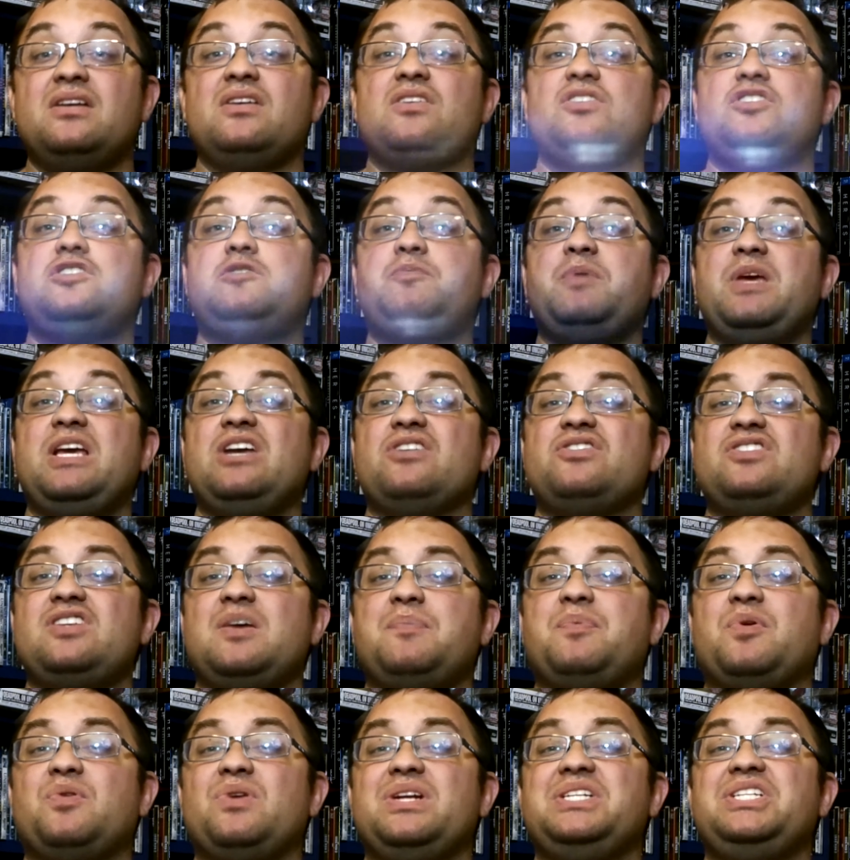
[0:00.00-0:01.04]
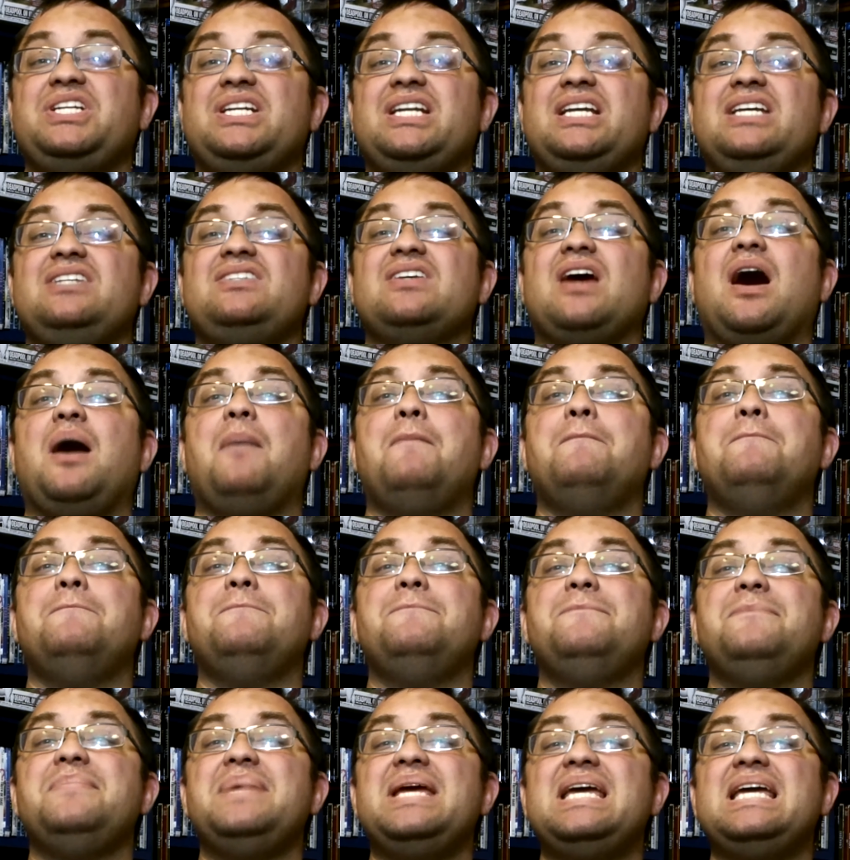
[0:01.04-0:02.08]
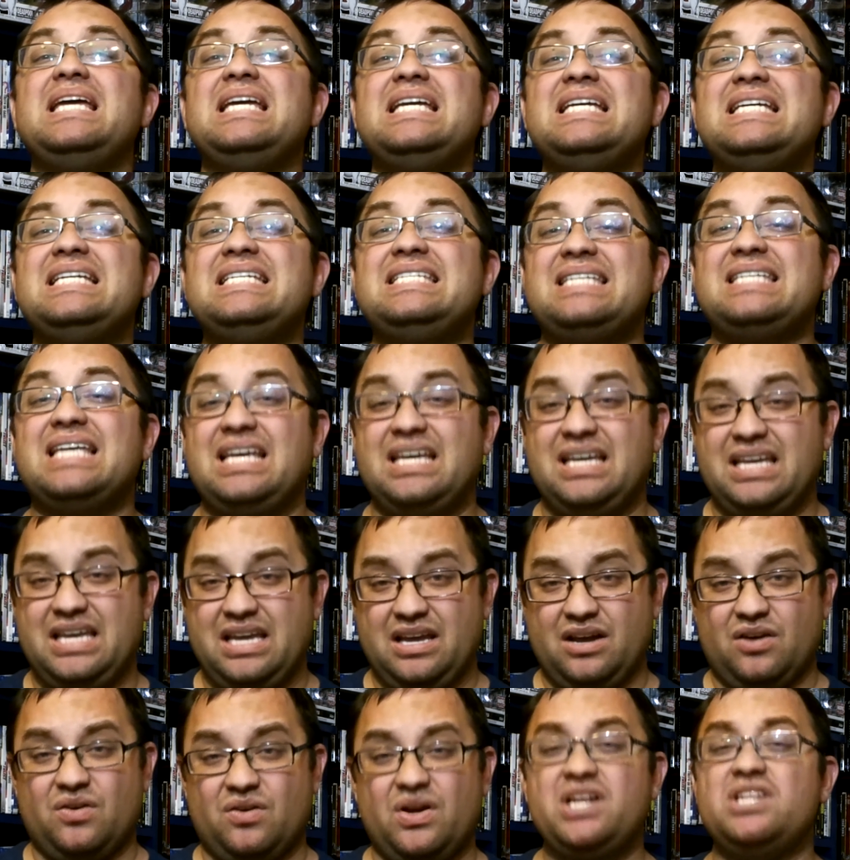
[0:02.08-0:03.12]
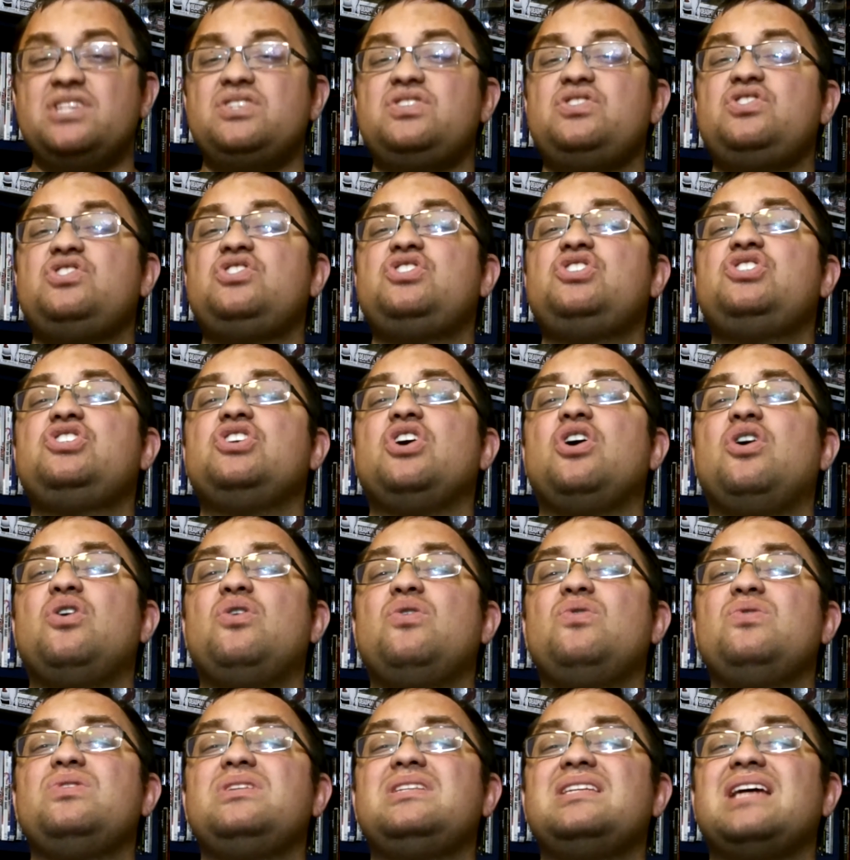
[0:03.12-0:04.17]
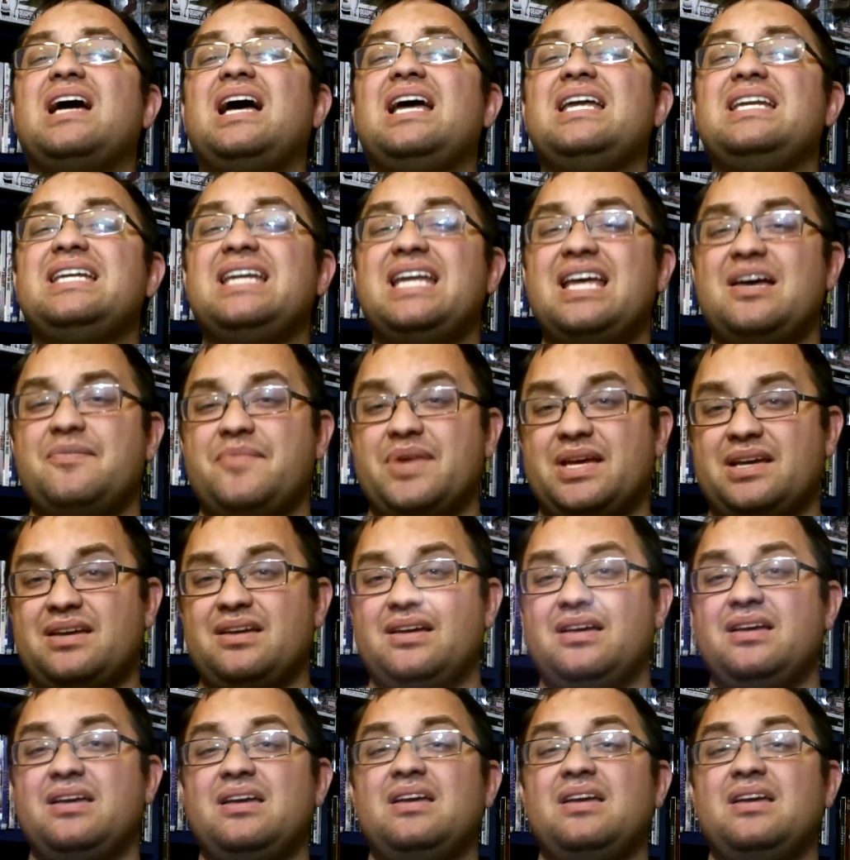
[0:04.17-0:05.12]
Speaker separation is amazing here. It is so dynamic.